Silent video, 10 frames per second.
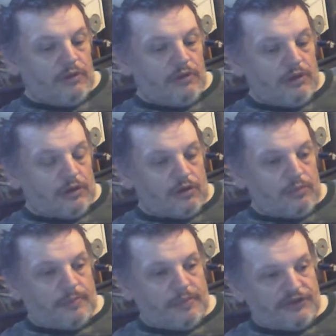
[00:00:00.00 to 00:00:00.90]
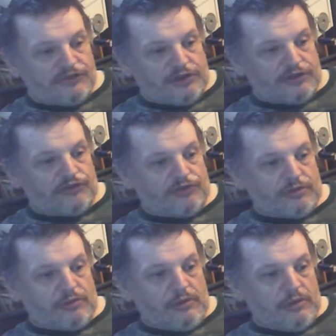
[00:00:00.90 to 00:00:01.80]
You know, I've got my
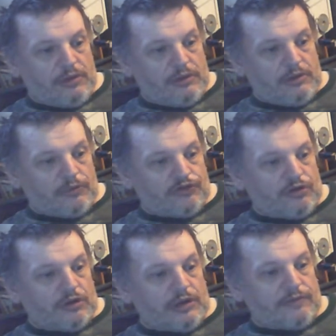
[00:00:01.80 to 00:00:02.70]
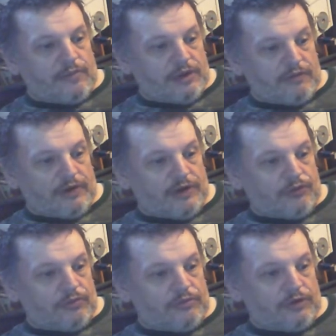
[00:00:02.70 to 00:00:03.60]
PlayStation, which I can have a muck
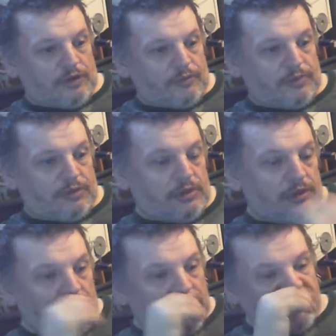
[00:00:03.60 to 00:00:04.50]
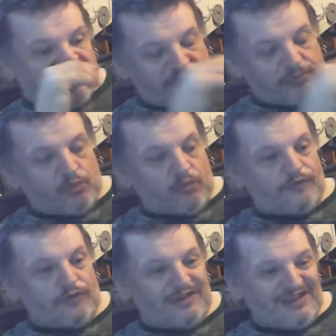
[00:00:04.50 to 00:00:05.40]
around on, you know, but that's more
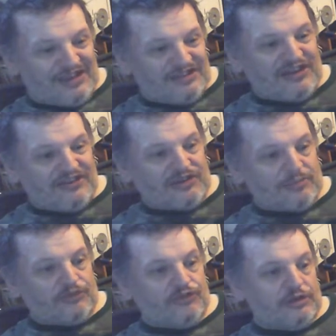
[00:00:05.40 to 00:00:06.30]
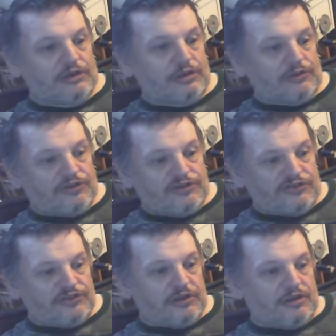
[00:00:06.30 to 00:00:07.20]
for a testing machine, you know, to
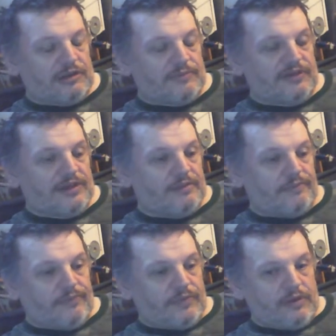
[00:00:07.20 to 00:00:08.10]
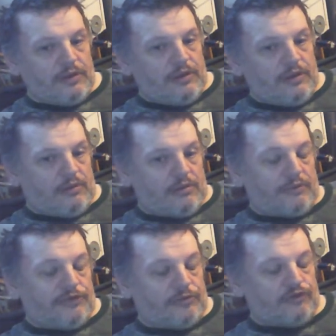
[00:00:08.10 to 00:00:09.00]
test the games out.
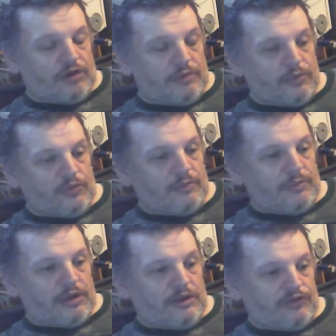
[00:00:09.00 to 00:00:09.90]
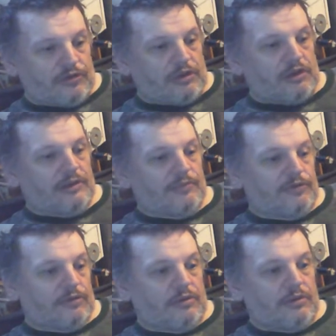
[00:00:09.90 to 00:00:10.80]
Because I'm trying to build up my collection of games,
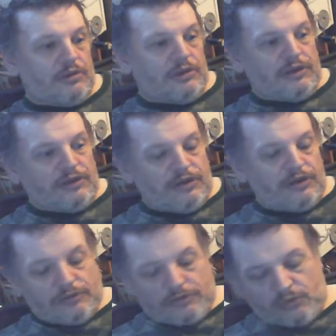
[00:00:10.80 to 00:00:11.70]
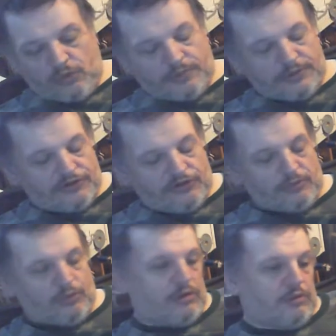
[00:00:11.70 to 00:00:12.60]
and you know, there will be a
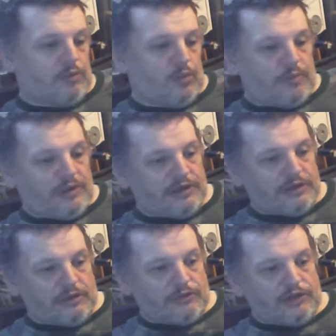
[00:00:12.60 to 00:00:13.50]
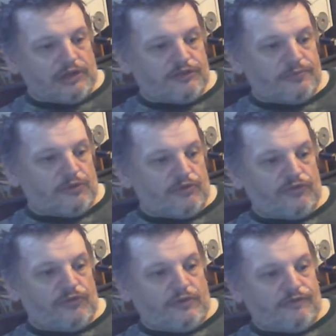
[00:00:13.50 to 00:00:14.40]
time when I will play, you know, the
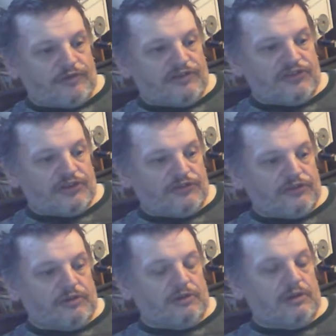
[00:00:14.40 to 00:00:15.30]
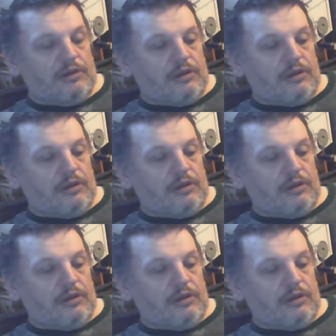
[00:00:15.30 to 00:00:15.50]
Xbox 360